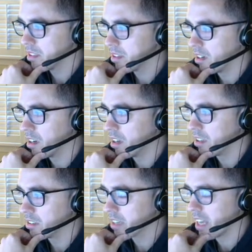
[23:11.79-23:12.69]

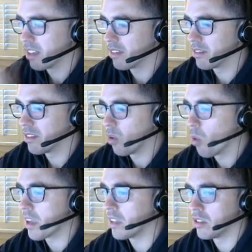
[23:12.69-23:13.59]
To kind of
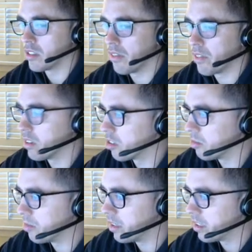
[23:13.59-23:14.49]
orient yourself here a little
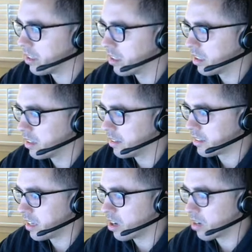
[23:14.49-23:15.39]
bit,
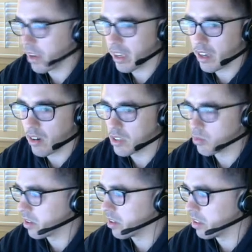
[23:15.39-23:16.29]
this area right here is
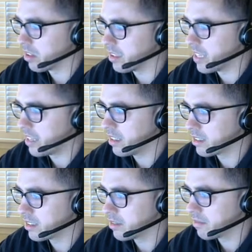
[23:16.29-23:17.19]
where the net
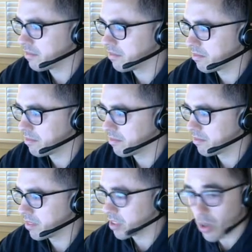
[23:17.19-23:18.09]
is,
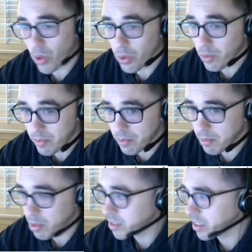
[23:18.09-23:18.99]
the goal
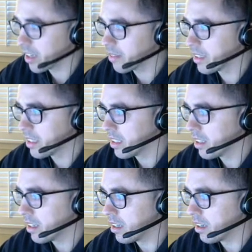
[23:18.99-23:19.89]
per se,
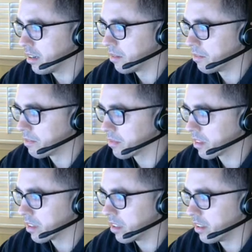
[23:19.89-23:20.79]
and
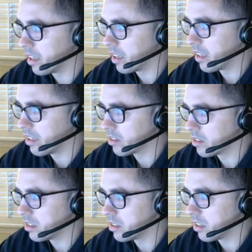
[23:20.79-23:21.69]
then here's
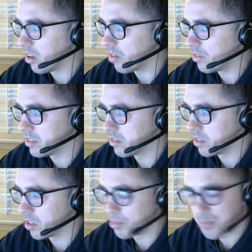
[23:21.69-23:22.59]
the offensive
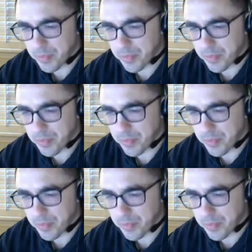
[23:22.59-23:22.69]
zone.